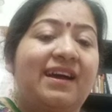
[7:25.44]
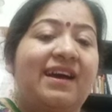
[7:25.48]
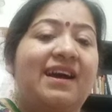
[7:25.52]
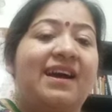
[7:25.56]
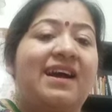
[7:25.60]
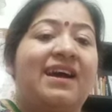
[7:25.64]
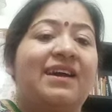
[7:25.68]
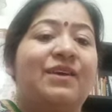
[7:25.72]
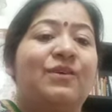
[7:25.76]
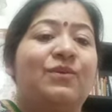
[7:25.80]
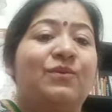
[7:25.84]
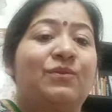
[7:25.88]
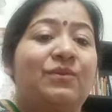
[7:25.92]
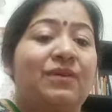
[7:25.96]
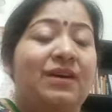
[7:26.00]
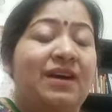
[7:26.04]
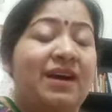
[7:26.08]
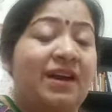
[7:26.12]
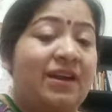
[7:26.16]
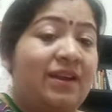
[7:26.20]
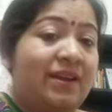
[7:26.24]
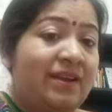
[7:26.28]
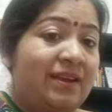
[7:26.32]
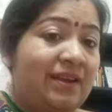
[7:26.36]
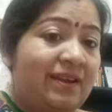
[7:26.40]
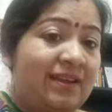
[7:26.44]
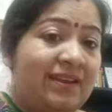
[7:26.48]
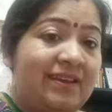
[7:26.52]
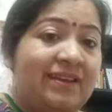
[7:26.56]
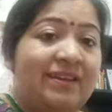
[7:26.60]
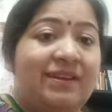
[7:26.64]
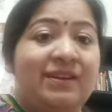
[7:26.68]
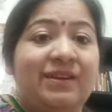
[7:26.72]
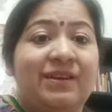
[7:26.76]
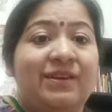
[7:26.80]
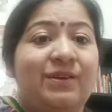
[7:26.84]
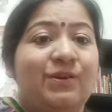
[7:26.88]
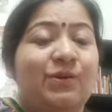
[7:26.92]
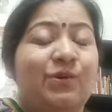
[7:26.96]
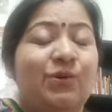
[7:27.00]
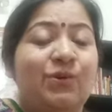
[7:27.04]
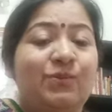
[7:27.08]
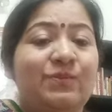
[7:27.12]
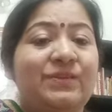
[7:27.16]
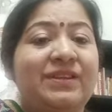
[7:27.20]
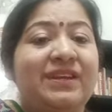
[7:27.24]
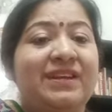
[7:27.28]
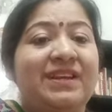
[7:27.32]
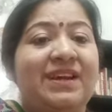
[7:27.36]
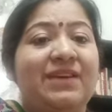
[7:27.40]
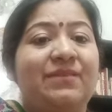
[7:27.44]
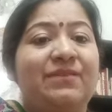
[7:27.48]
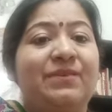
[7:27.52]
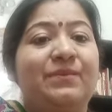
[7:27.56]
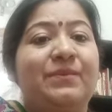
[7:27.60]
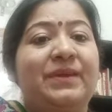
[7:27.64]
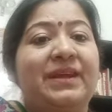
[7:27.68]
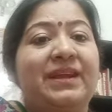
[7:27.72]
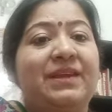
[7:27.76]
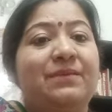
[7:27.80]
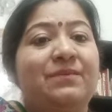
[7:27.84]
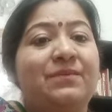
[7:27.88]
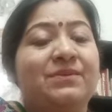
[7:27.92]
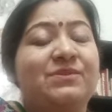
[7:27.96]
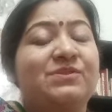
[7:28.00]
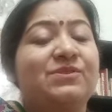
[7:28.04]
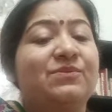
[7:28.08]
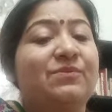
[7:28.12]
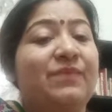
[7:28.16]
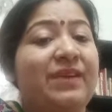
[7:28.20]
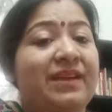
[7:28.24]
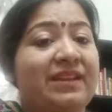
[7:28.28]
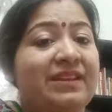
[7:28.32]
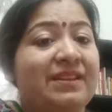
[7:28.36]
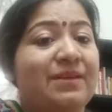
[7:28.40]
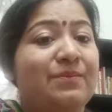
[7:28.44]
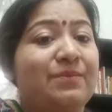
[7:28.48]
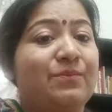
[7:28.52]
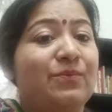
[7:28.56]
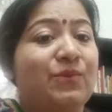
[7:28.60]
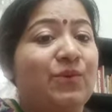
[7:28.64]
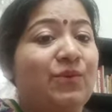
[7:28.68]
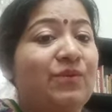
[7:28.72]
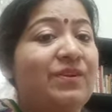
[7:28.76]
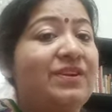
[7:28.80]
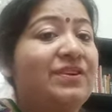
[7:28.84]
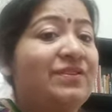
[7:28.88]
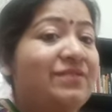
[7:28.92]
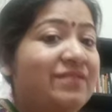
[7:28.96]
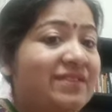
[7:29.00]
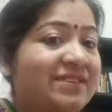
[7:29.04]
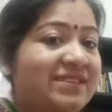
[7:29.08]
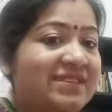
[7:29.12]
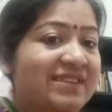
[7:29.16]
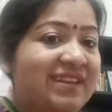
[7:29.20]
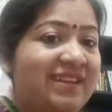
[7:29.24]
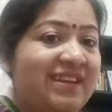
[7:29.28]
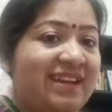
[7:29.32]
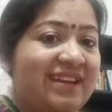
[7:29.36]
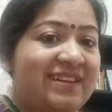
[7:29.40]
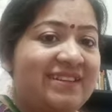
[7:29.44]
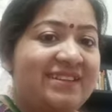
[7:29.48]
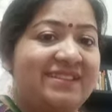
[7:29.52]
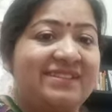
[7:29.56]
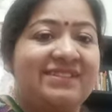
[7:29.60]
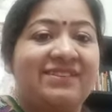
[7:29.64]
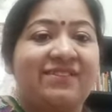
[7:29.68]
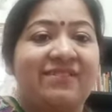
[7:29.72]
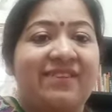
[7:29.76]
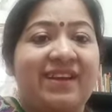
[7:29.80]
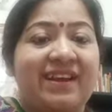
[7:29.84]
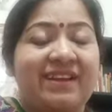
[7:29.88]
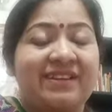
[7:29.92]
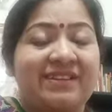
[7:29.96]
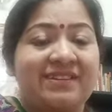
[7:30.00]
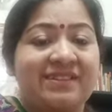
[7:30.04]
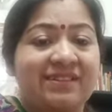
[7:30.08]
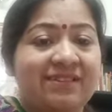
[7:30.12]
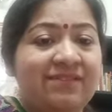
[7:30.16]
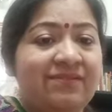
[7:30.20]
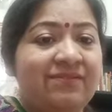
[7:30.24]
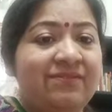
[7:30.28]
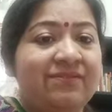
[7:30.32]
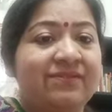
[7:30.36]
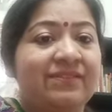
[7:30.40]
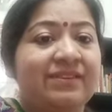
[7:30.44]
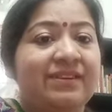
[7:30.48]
I hope that I will be able to make them more interesting and interactive.